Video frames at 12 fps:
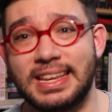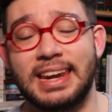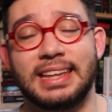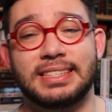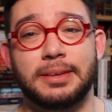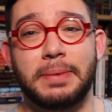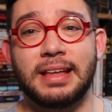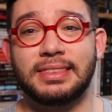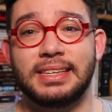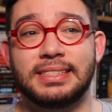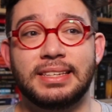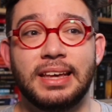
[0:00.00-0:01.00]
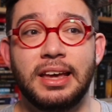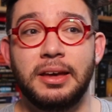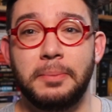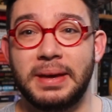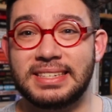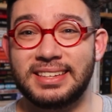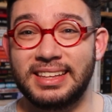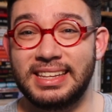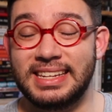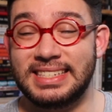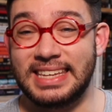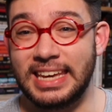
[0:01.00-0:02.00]
And it's about these
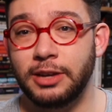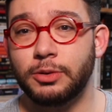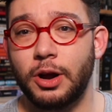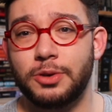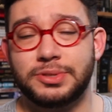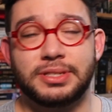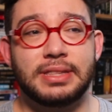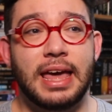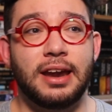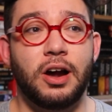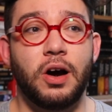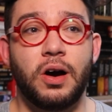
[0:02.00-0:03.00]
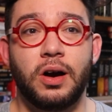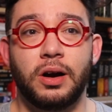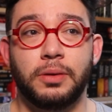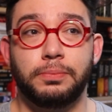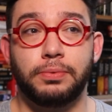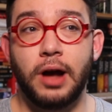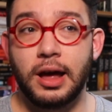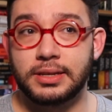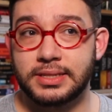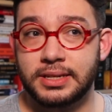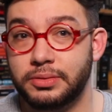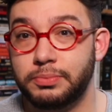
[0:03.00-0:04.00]
heroes that are
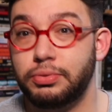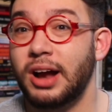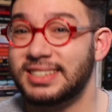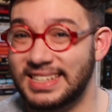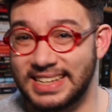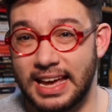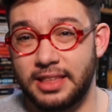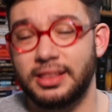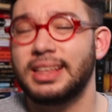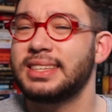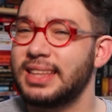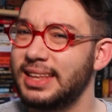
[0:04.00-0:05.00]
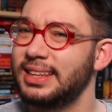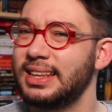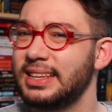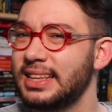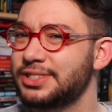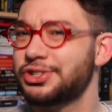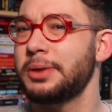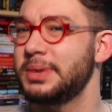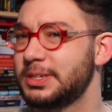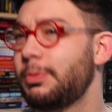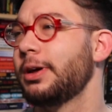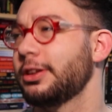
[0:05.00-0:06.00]
brought together. Let's try to be
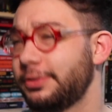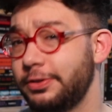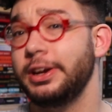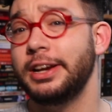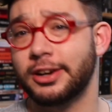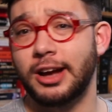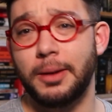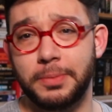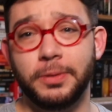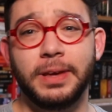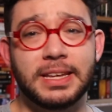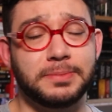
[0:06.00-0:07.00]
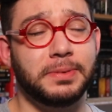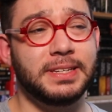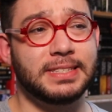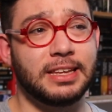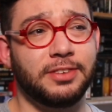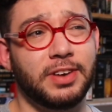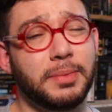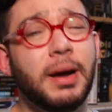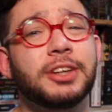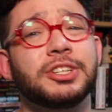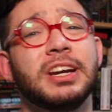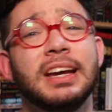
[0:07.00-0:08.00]
spoiler free here, couple. Yes, please, thank you very
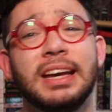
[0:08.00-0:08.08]
much.